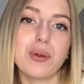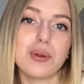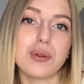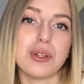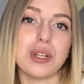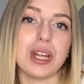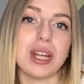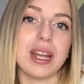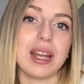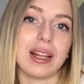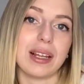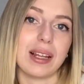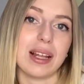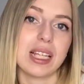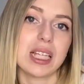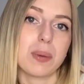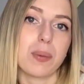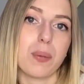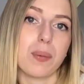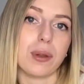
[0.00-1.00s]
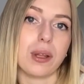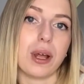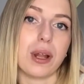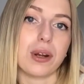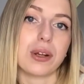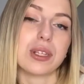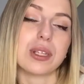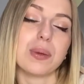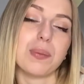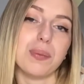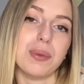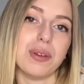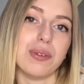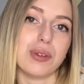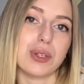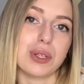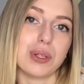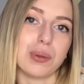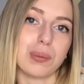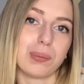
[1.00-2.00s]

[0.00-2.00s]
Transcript: good day and let the blood be with